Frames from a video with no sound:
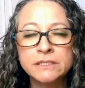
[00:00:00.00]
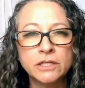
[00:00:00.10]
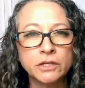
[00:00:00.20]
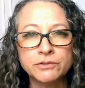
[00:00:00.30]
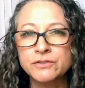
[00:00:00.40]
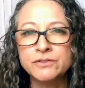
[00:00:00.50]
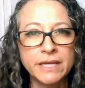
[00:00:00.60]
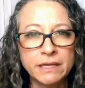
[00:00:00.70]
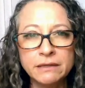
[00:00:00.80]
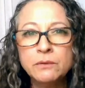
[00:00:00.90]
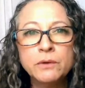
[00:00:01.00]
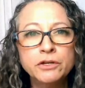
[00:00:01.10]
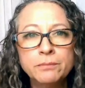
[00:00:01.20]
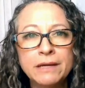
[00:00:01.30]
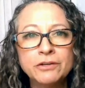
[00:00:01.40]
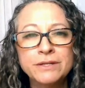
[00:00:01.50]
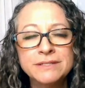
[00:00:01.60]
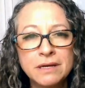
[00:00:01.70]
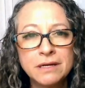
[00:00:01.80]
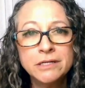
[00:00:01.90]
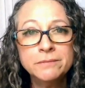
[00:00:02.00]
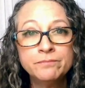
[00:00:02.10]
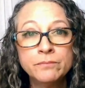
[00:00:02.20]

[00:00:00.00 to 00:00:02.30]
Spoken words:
in understanding what your boundaries are,